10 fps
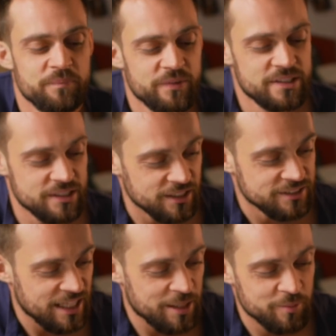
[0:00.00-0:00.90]
This nice
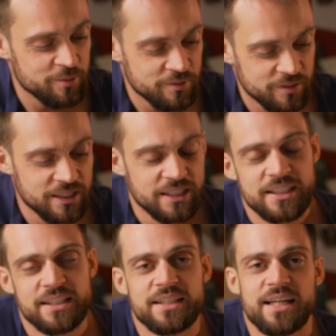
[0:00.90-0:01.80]
table.
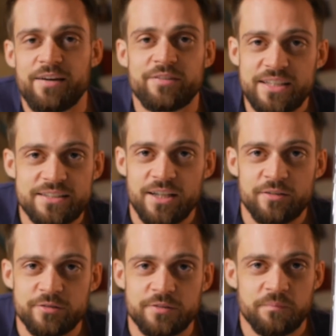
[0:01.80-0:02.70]
Everything's
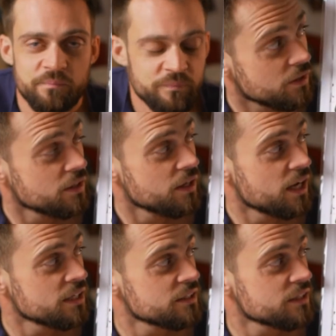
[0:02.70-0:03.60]
colourful.
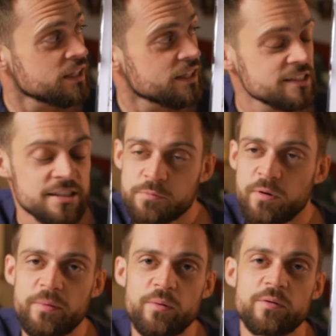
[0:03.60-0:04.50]
And yeah, this is
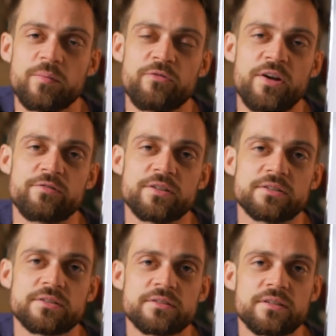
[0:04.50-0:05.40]
probably one of my
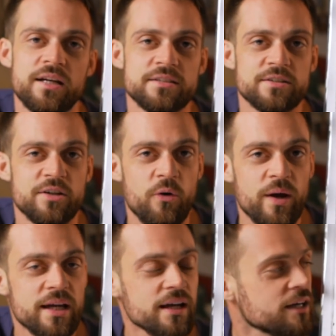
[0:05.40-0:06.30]
favourites. Nice and
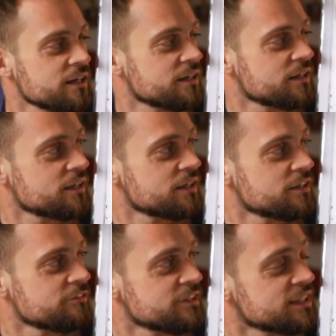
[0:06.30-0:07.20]
quick,
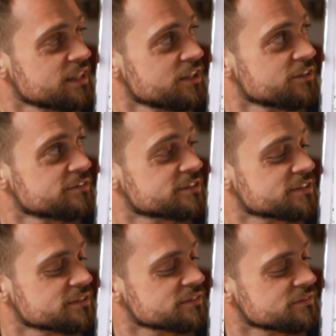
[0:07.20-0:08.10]
really
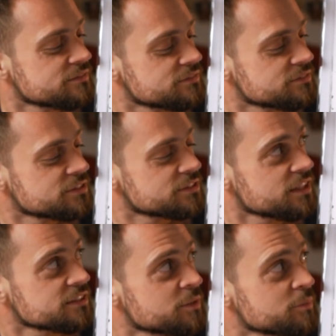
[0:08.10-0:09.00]
loose. Just
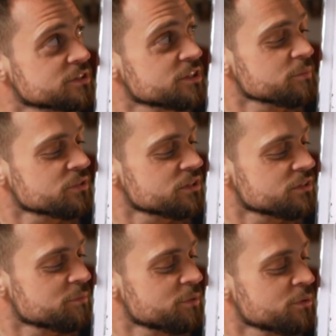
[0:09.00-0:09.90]
like someone's jumped into
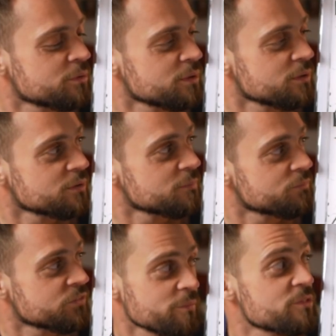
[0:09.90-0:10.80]
the pool or
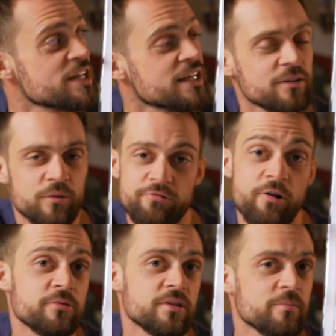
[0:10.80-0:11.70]
something, or
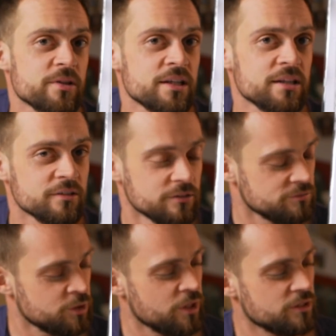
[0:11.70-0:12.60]
thrown something, or
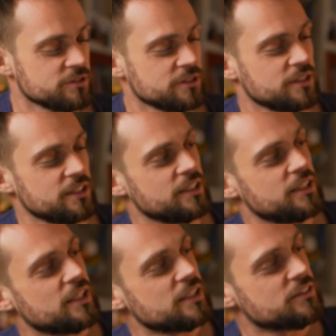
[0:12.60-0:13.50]
who knows.
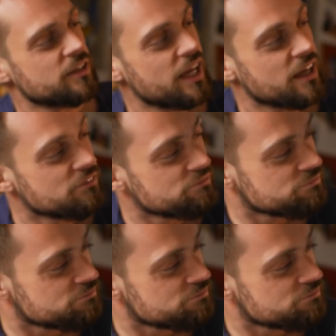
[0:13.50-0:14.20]
So yeah.